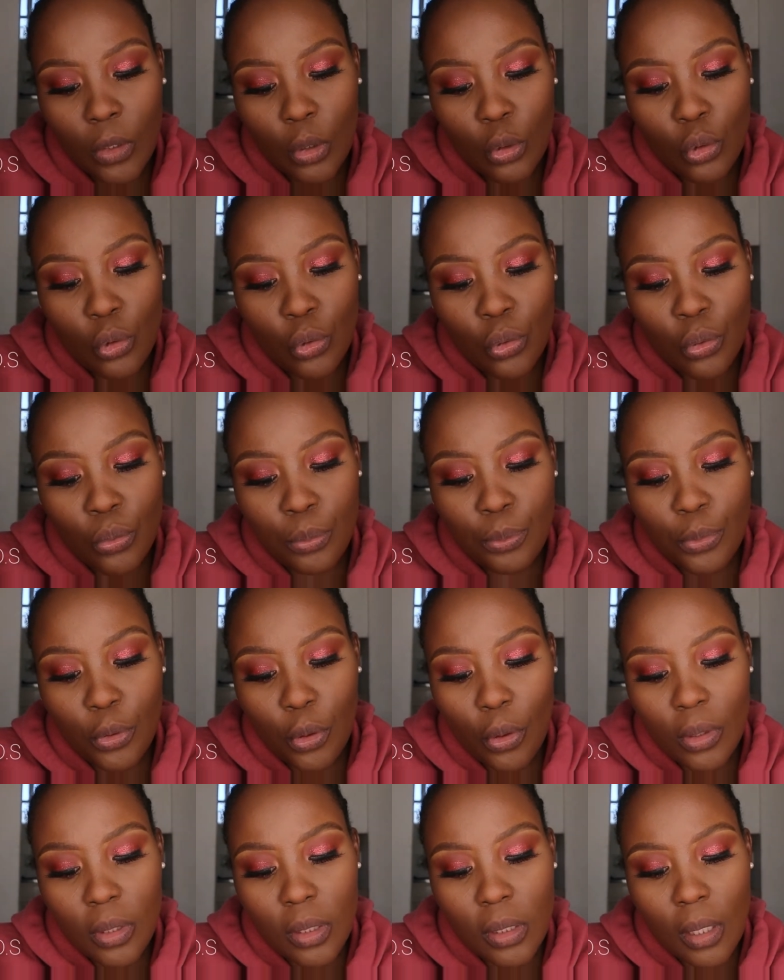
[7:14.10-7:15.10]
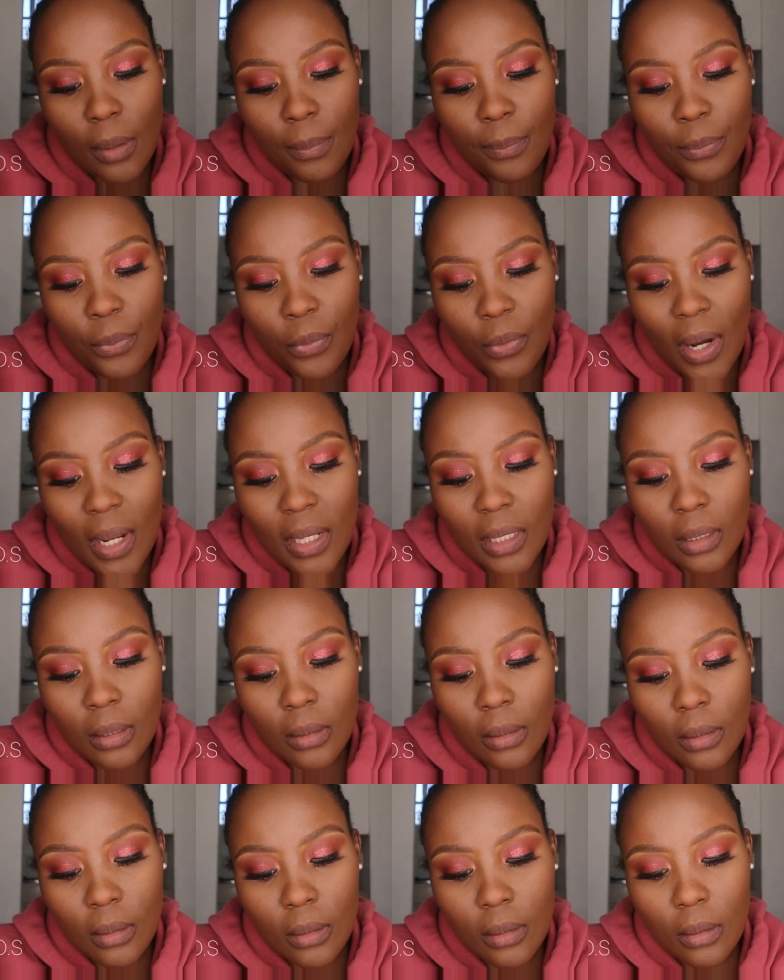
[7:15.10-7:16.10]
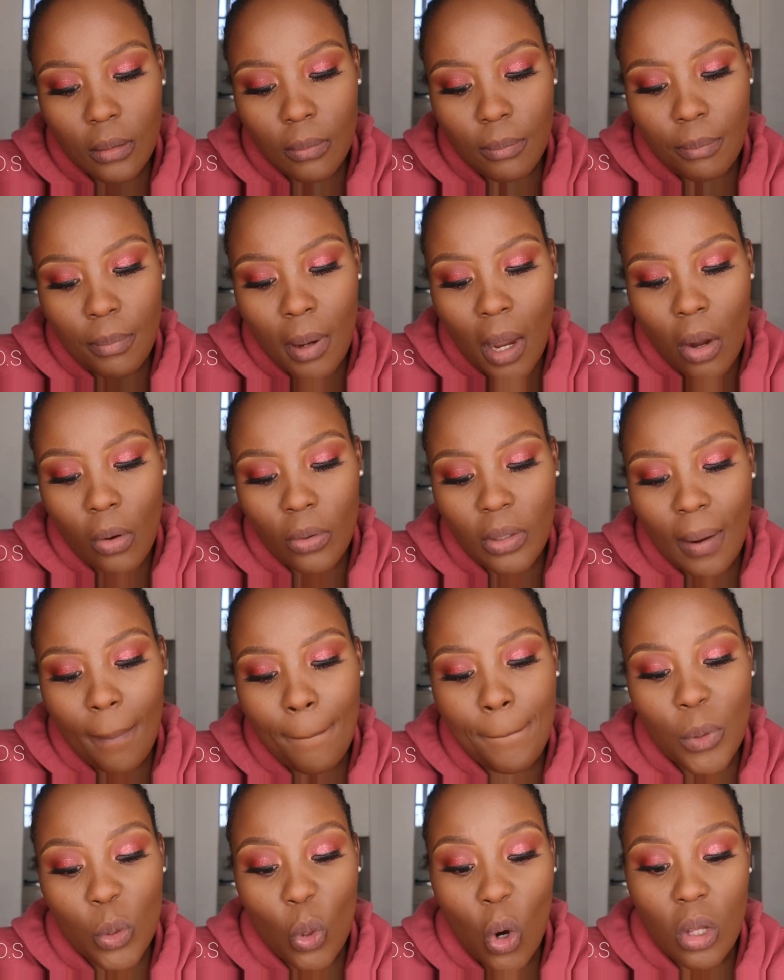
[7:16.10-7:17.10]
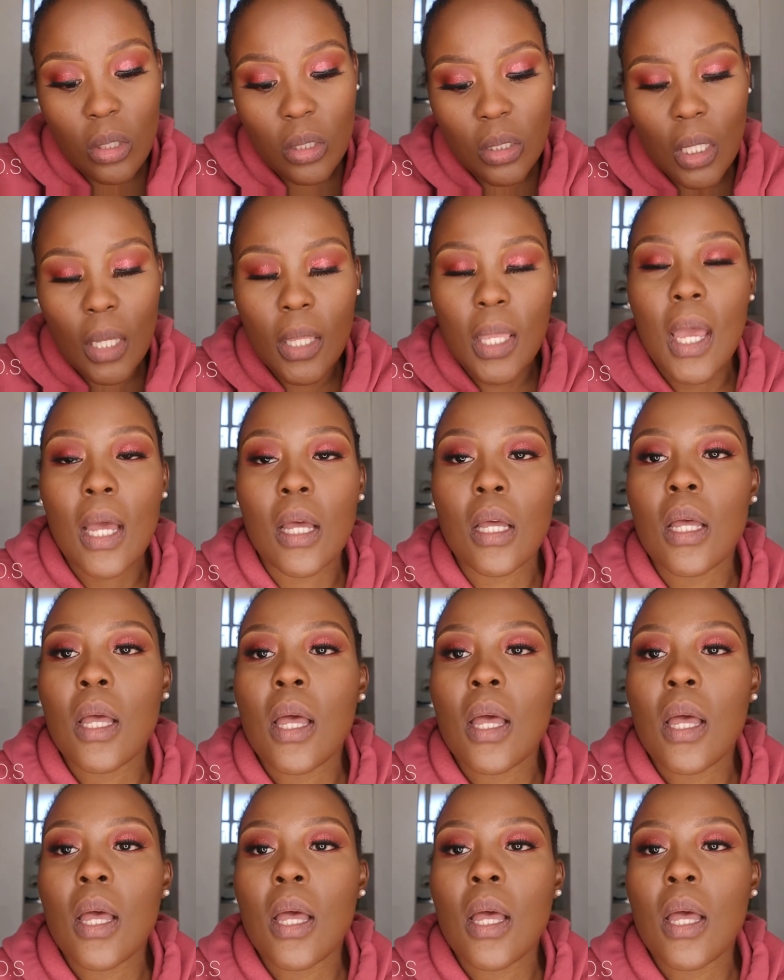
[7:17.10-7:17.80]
True Bronzer Pressed Powder Bronzer. Yeah,